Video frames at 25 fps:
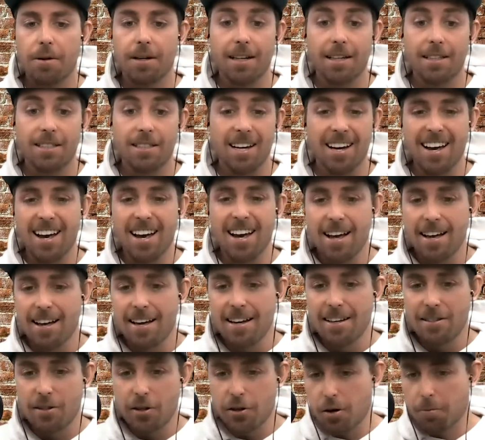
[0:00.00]
Because
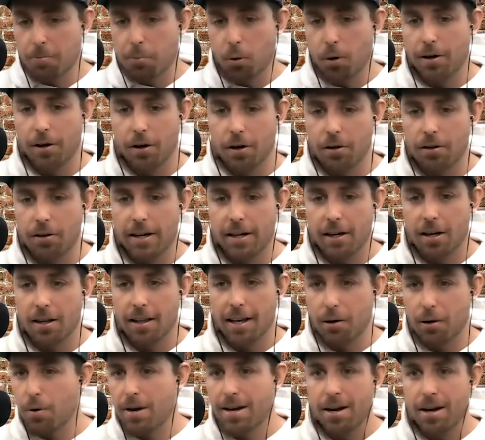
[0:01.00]
to your point earlier,
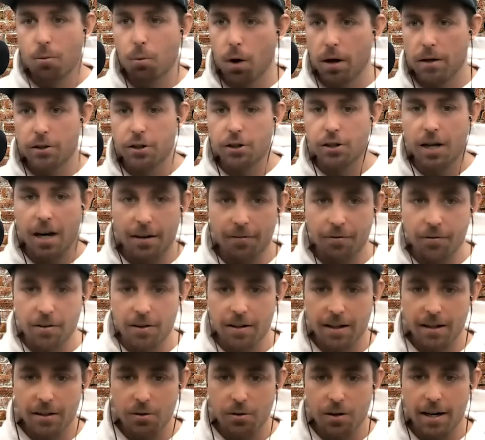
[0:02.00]
like we get one shot
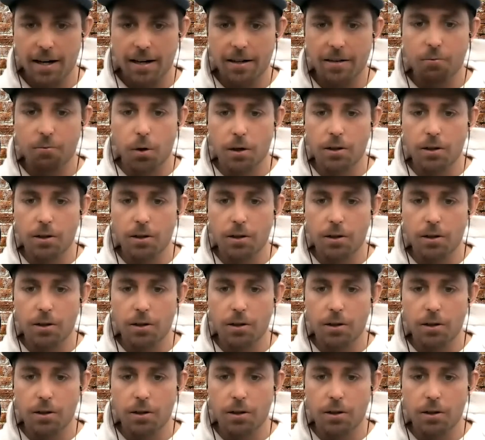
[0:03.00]
for this, right?